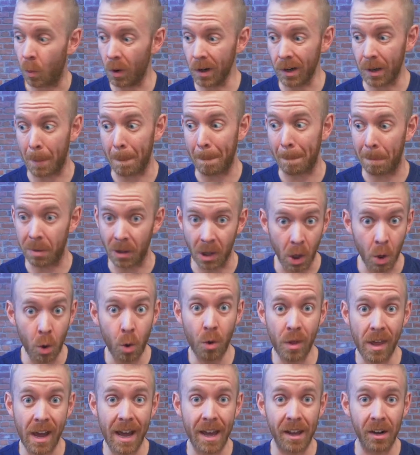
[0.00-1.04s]
we're gonna
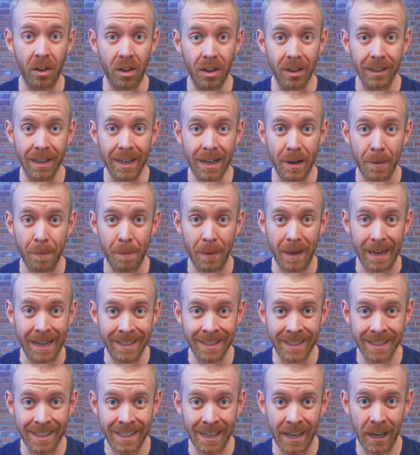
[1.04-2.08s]
blow that all up
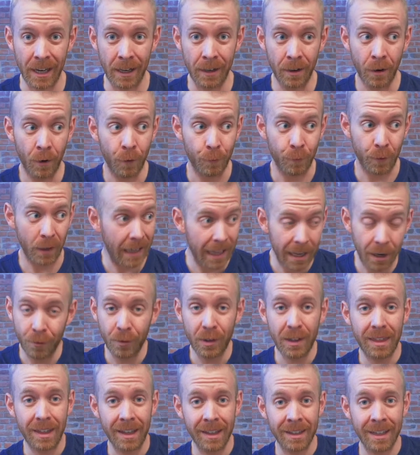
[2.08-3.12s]
and say, forget
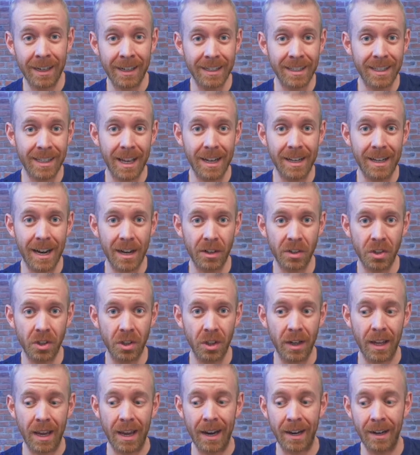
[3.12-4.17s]
everything that I said
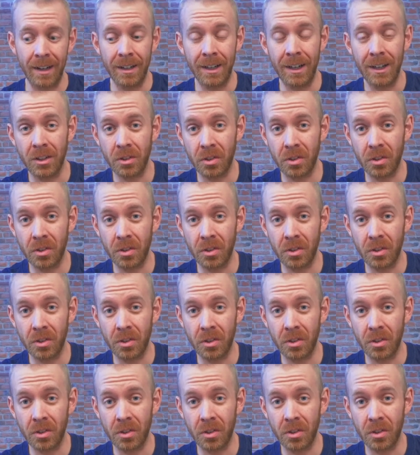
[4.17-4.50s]
yesterday,